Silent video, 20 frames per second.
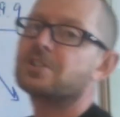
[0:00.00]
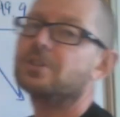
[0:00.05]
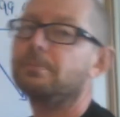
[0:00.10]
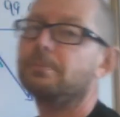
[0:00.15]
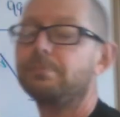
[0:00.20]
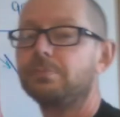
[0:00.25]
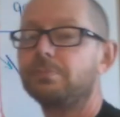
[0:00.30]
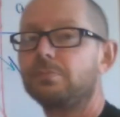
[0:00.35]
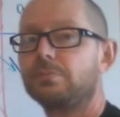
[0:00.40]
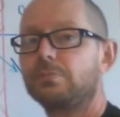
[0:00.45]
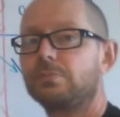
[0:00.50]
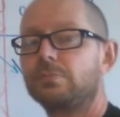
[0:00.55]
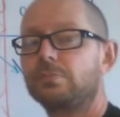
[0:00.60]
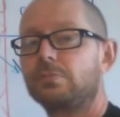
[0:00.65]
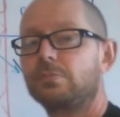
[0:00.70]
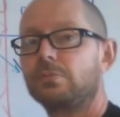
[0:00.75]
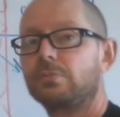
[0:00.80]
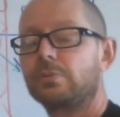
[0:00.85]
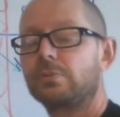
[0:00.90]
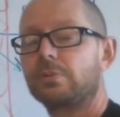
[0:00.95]
an atom.
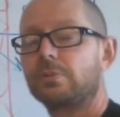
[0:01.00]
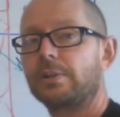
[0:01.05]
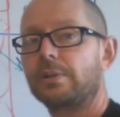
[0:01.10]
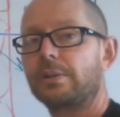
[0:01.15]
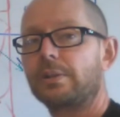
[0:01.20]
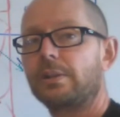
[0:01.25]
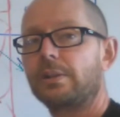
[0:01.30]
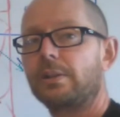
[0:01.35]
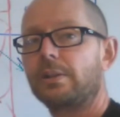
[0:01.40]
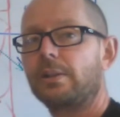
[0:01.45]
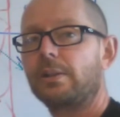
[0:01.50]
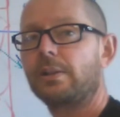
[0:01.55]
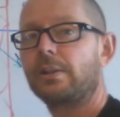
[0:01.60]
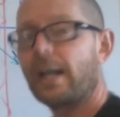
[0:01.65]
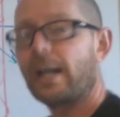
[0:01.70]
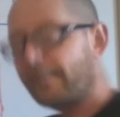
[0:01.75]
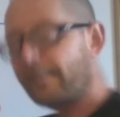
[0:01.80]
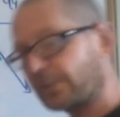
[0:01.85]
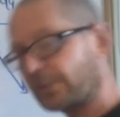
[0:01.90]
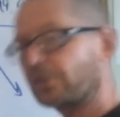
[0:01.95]

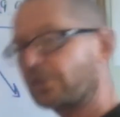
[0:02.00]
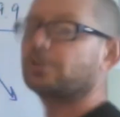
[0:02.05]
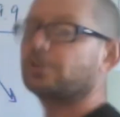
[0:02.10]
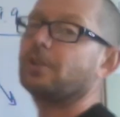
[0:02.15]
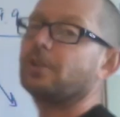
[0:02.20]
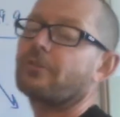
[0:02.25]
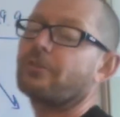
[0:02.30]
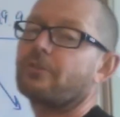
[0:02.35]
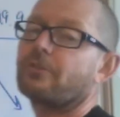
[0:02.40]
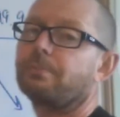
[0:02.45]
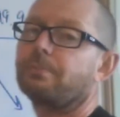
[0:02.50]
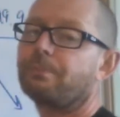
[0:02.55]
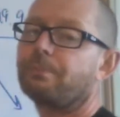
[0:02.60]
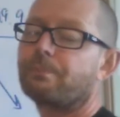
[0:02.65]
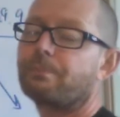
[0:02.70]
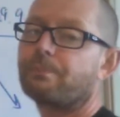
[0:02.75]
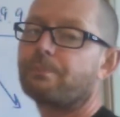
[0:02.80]
And that's the truth.